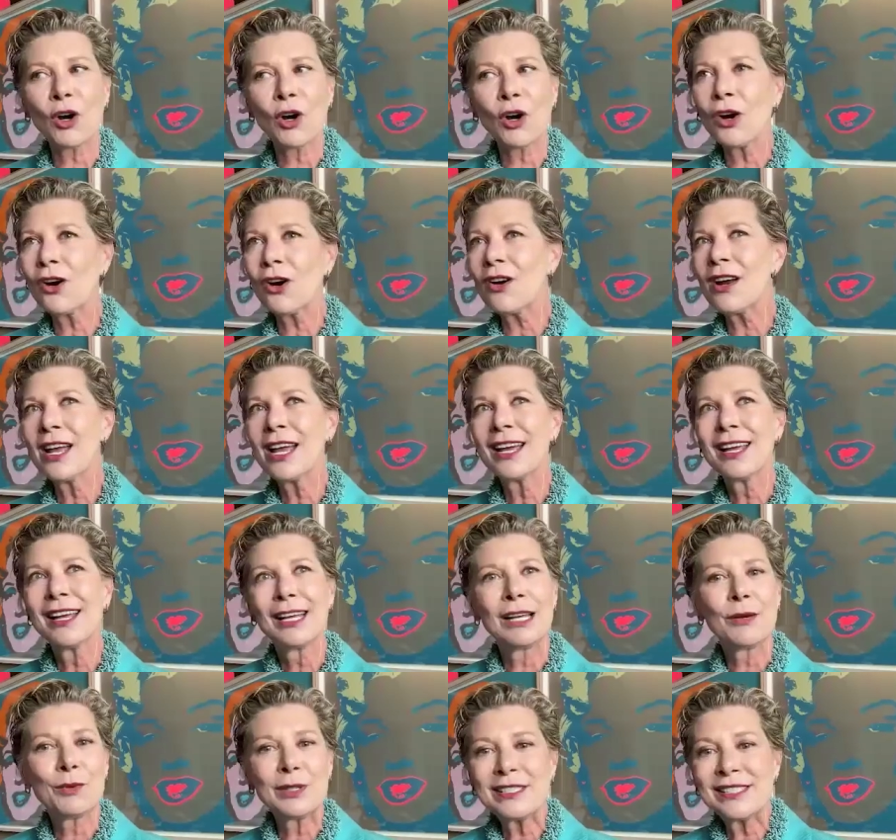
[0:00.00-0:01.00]
yeah. her,
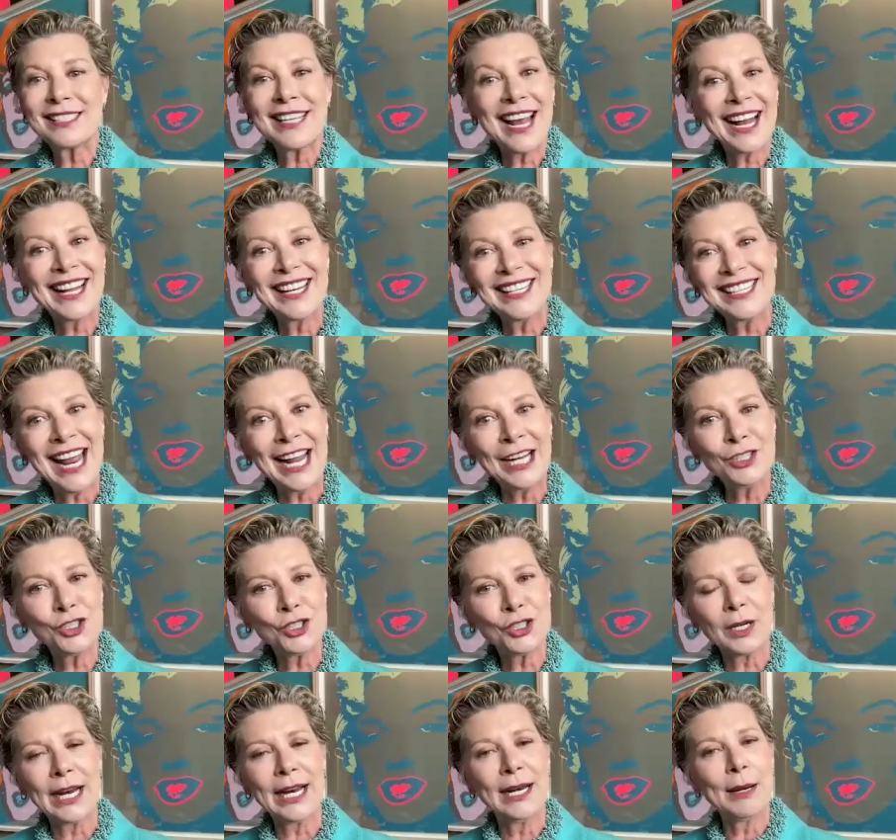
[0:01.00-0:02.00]
it was second
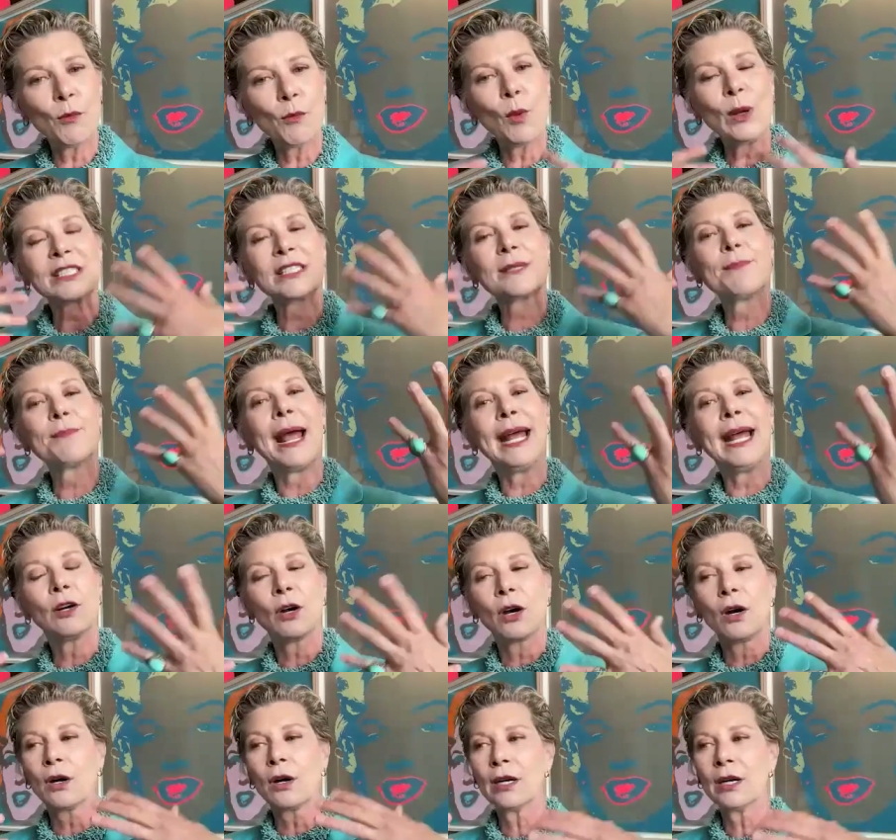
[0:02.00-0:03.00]
nature. And what's made
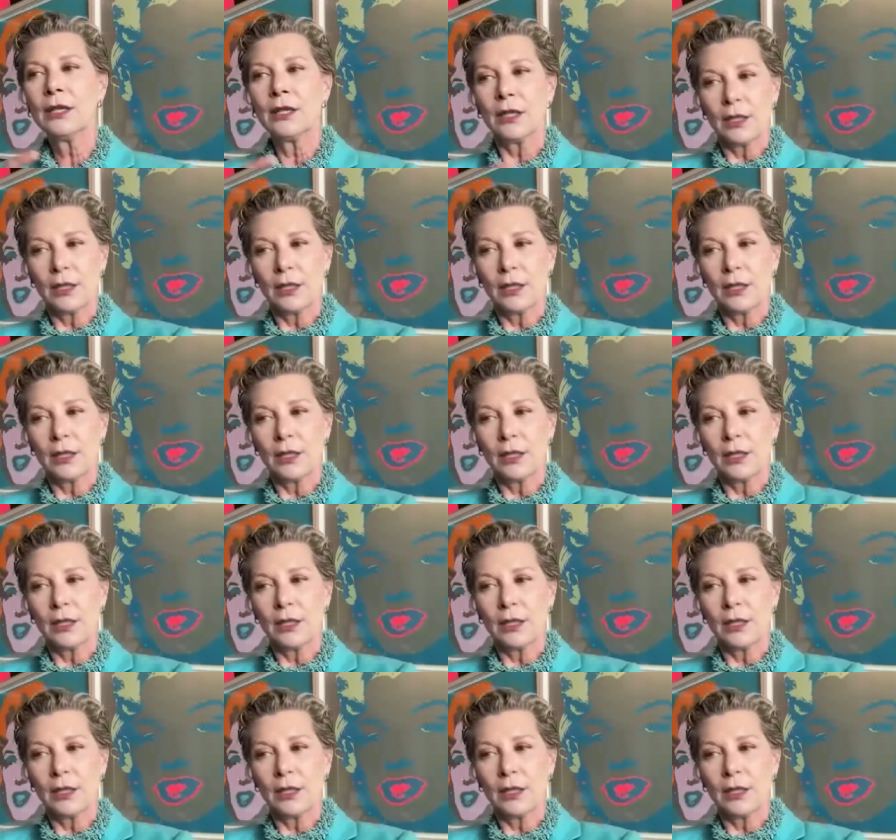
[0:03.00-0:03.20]
her